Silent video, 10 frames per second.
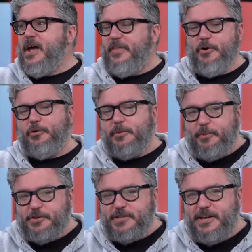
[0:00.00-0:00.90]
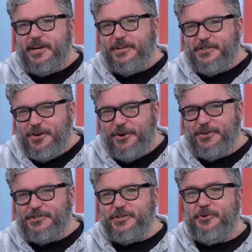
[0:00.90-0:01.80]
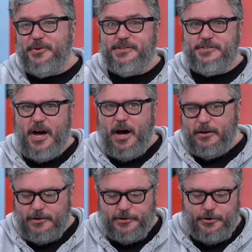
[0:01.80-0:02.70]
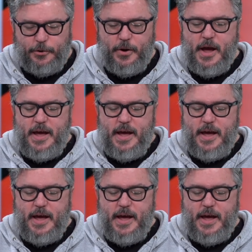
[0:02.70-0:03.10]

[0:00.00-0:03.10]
and the only person he can turn to is donald who